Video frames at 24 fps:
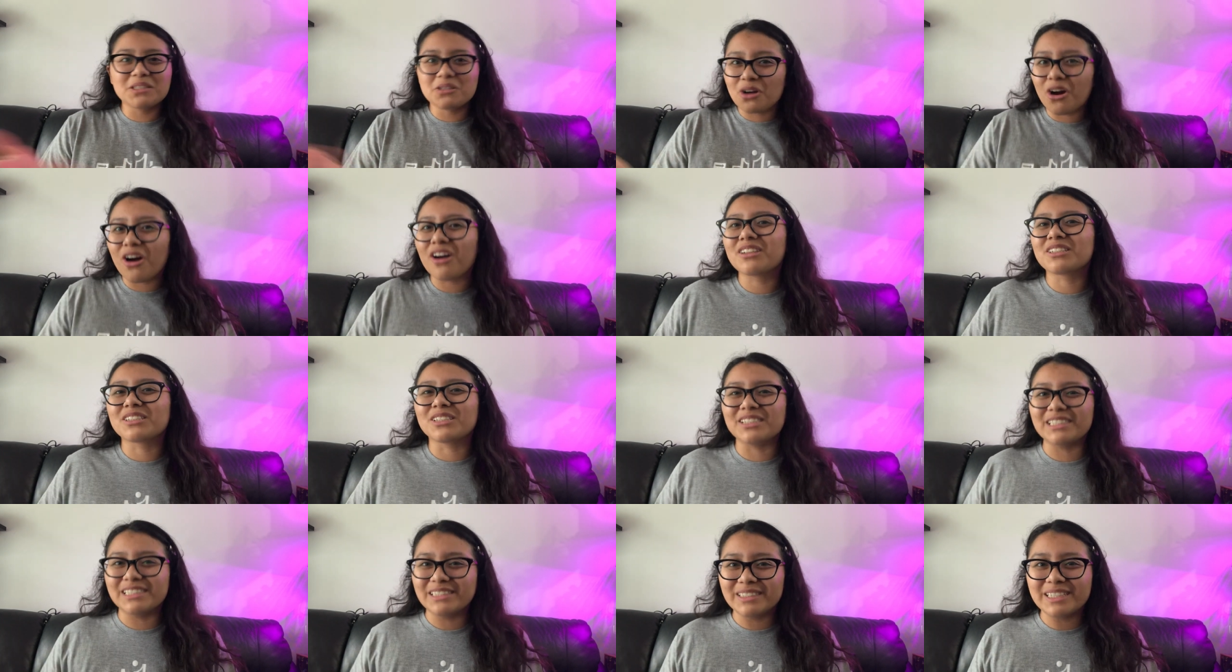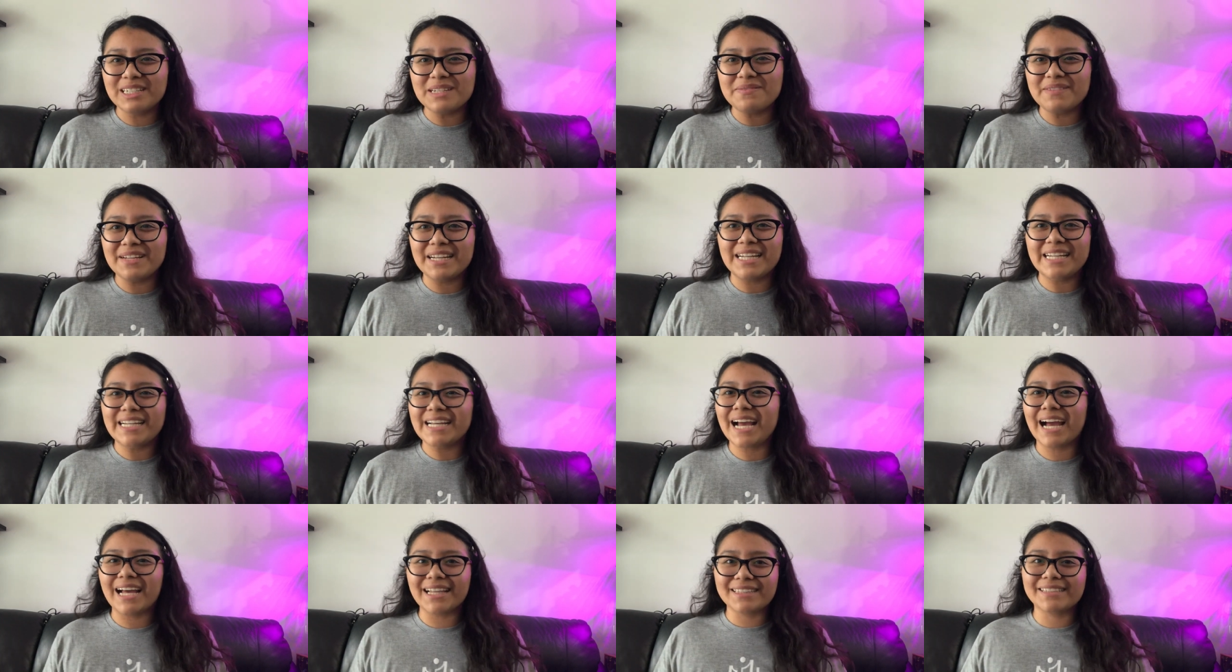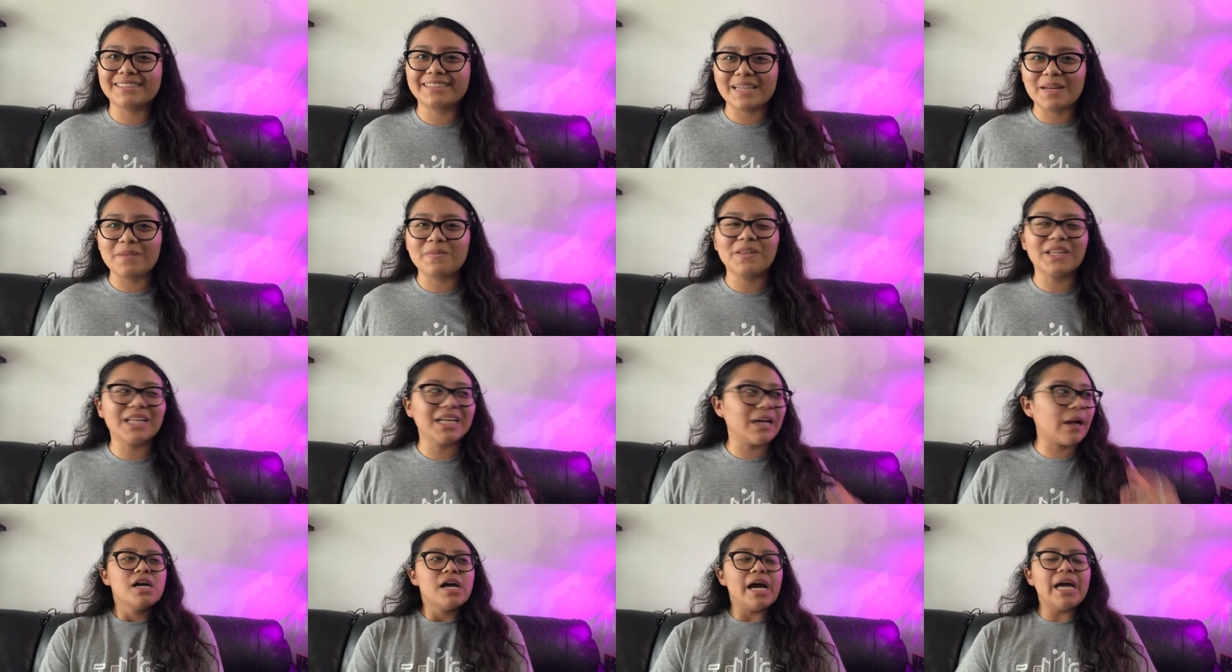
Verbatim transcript: doctor. You know what I mean? he had the same thing.